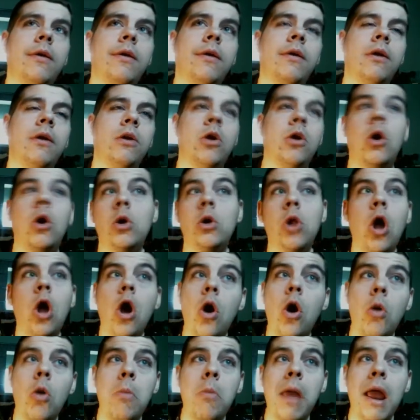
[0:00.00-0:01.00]

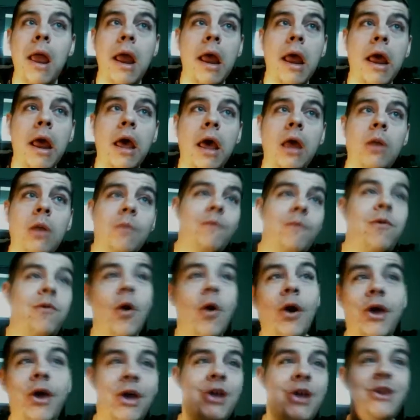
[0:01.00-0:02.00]
YOLO, man,
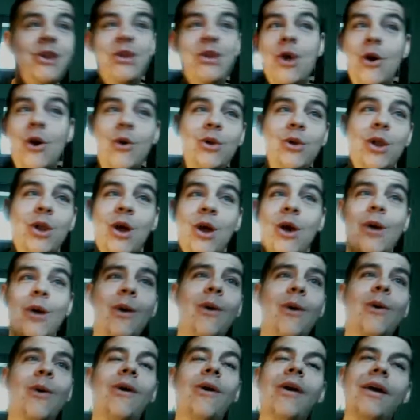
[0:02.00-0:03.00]
fucking
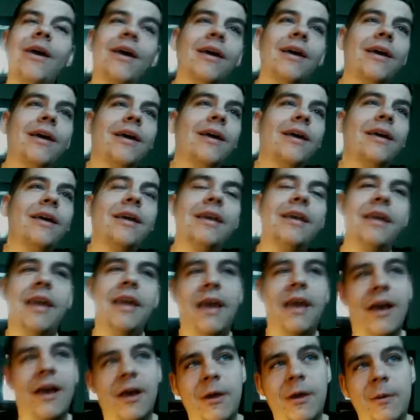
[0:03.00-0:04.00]
YOLO.
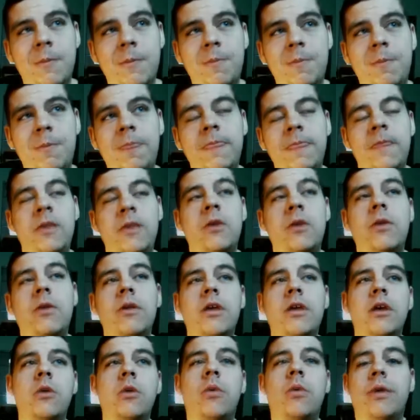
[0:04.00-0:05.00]
Yeah, you only
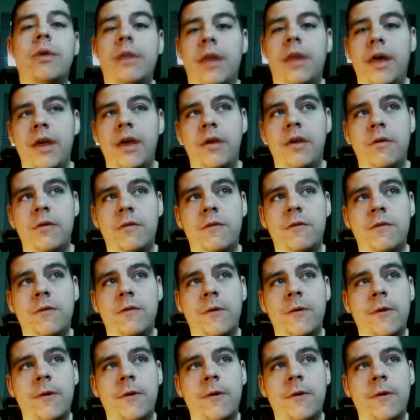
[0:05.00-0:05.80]
get one life,